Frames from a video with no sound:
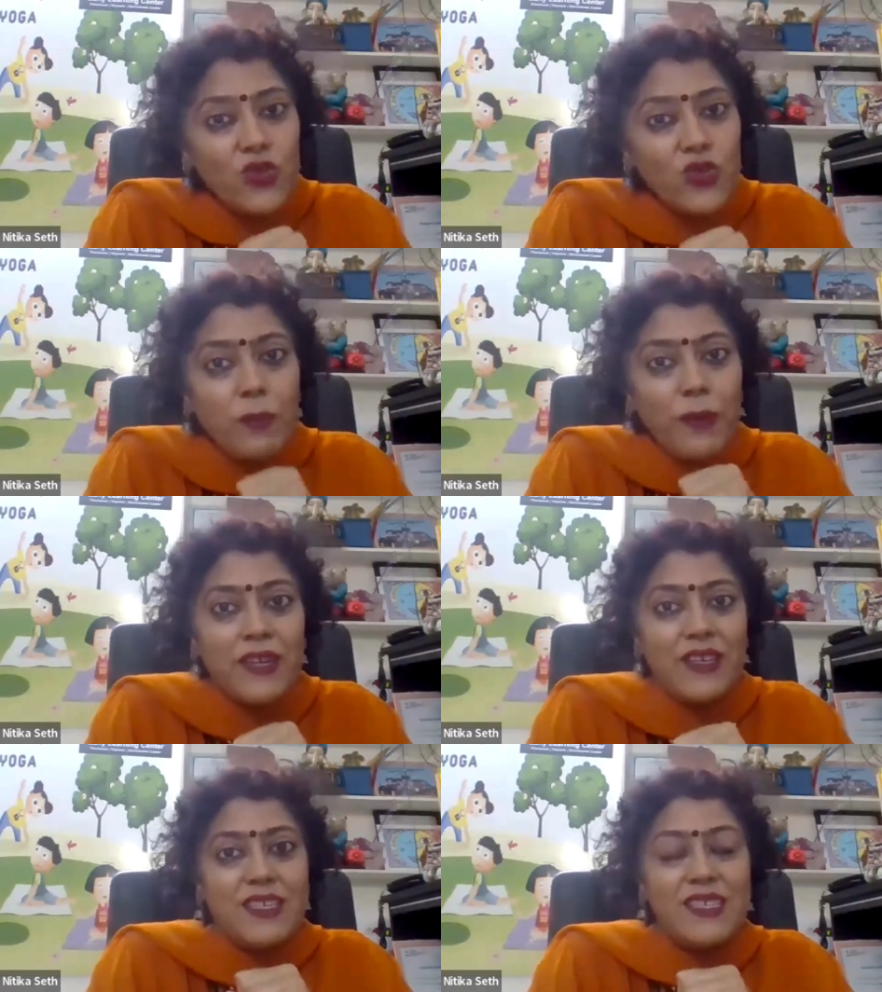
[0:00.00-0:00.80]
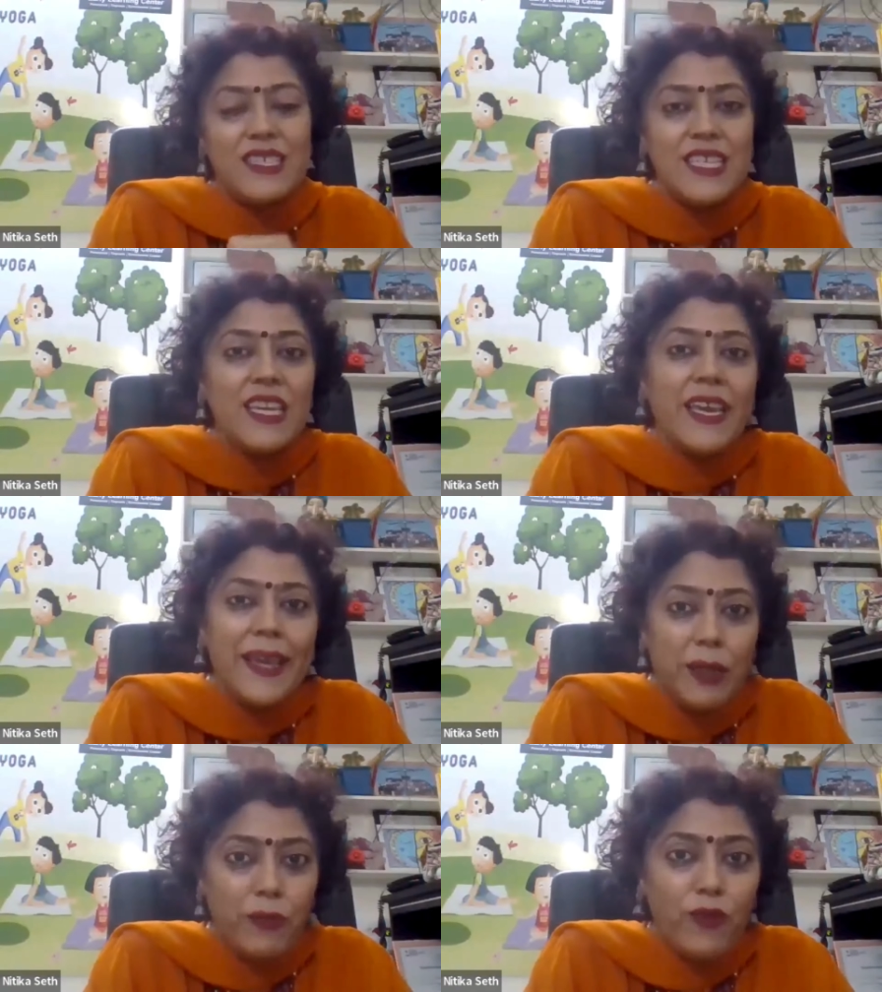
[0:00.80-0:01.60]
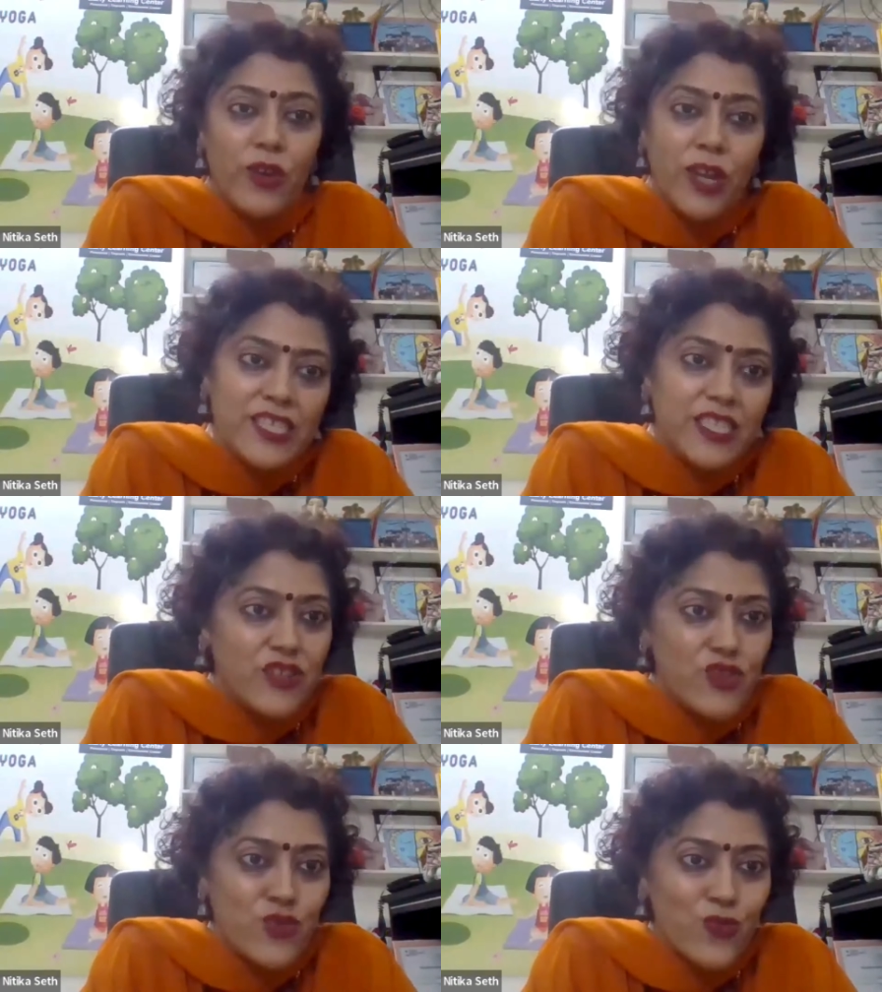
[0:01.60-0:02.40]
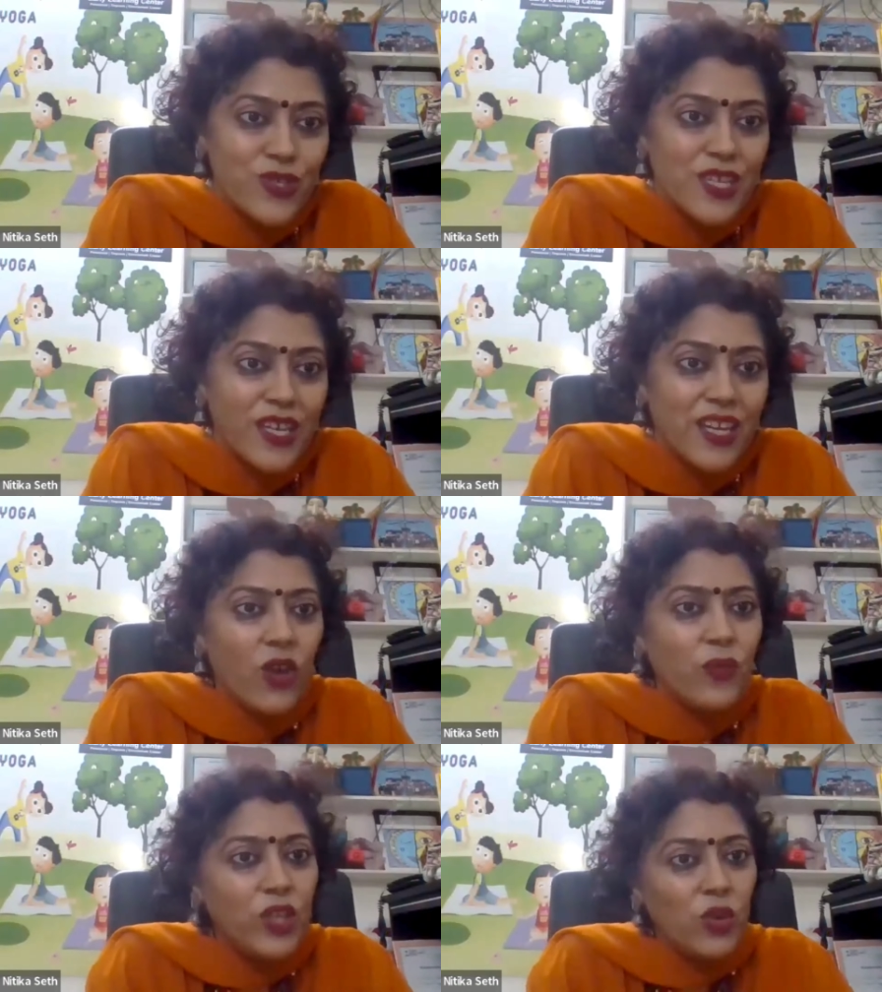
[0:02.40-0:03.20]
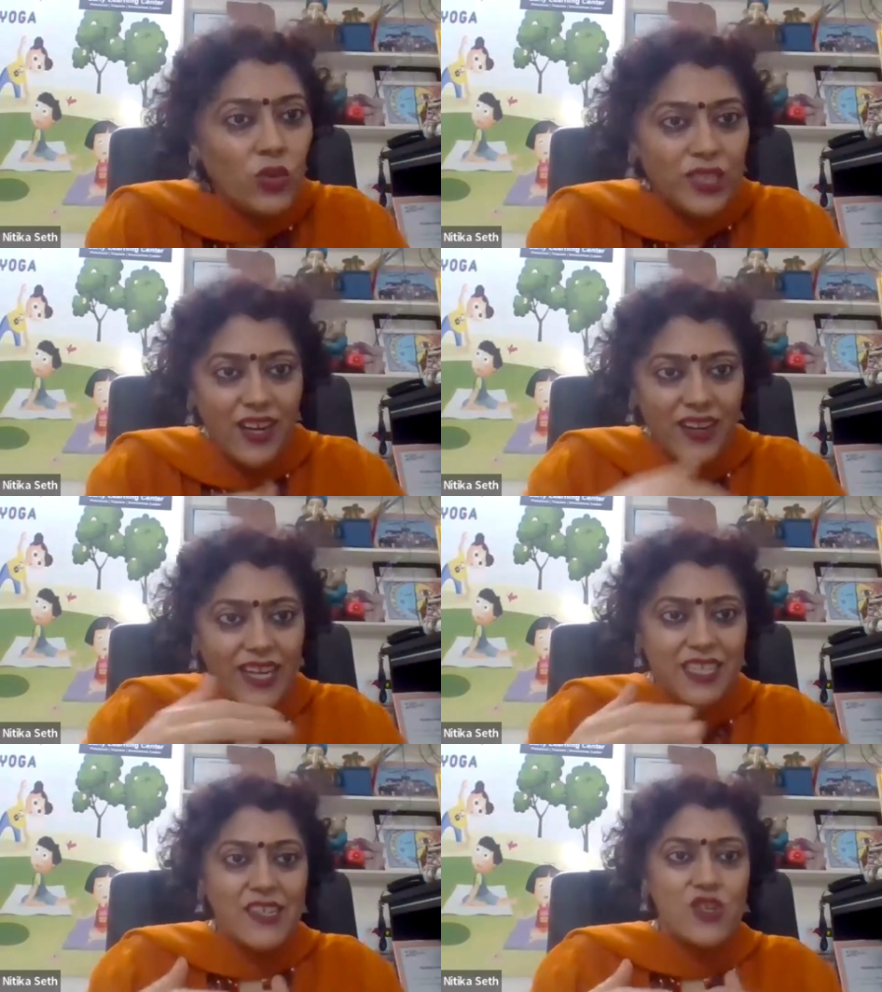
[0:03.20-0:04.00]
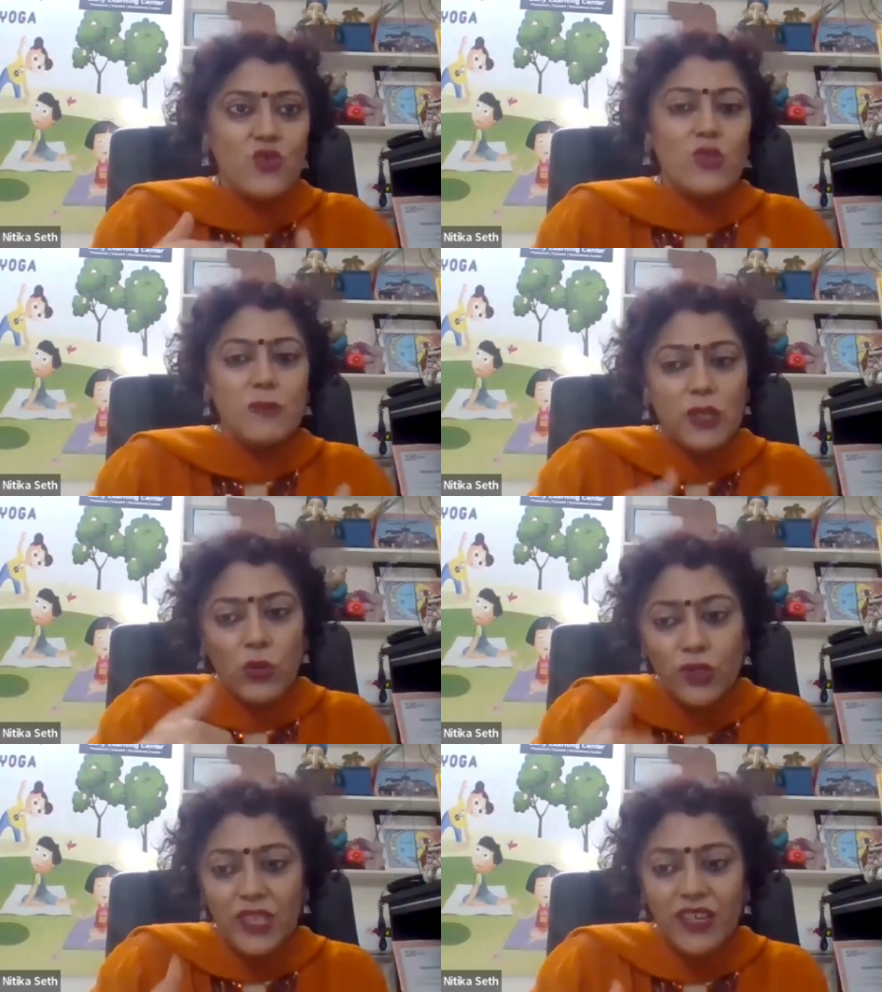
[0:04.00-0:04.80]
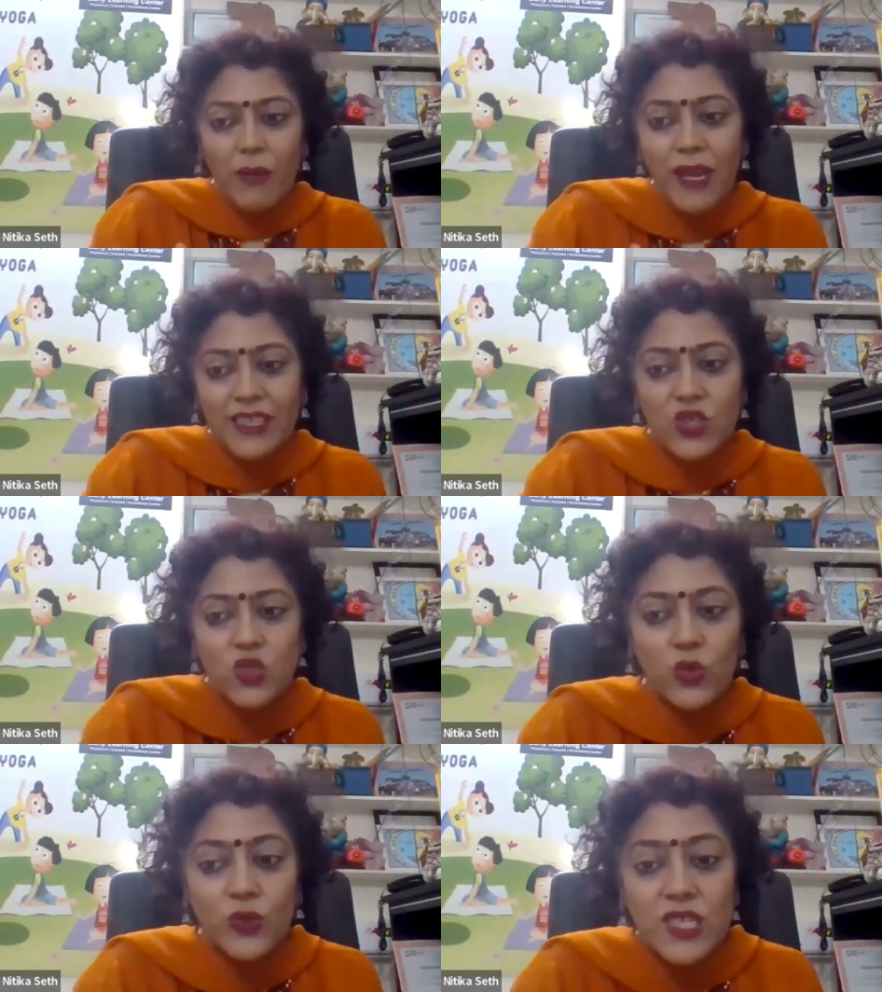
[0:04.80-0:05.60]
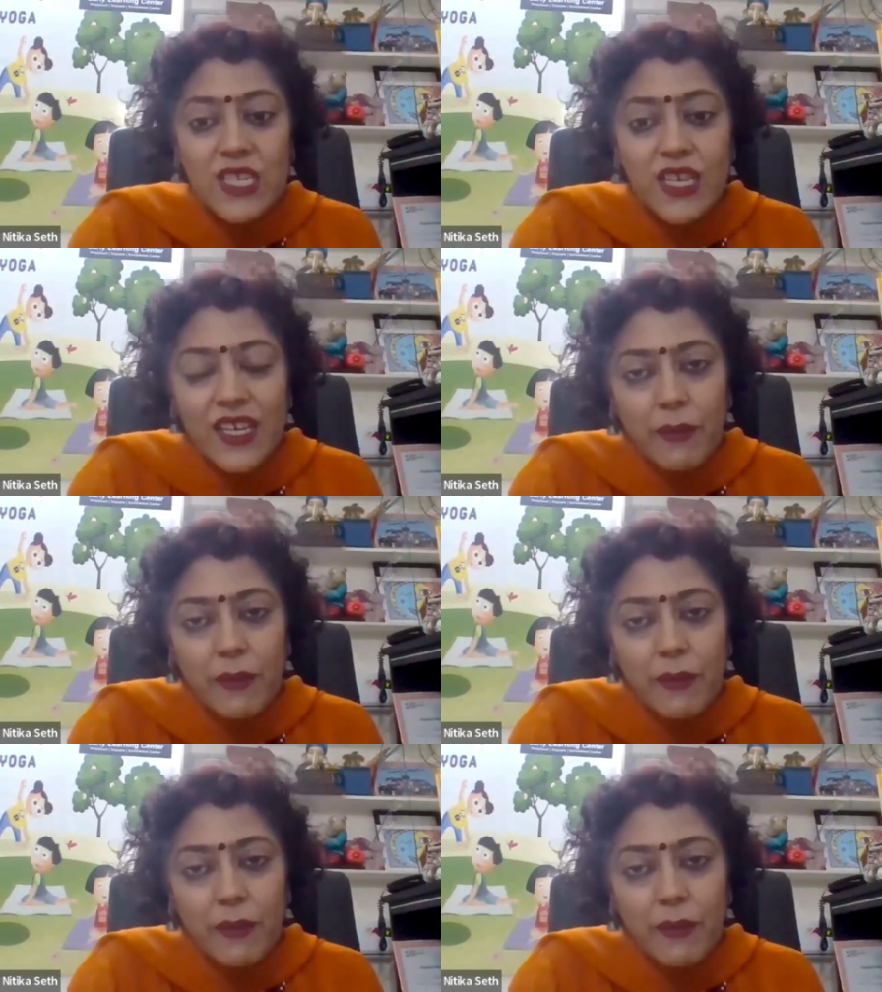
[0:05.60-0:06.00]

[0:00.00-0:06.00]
should a parent seek help for writing issues? Now we know there are writing issues. We know there are milestones.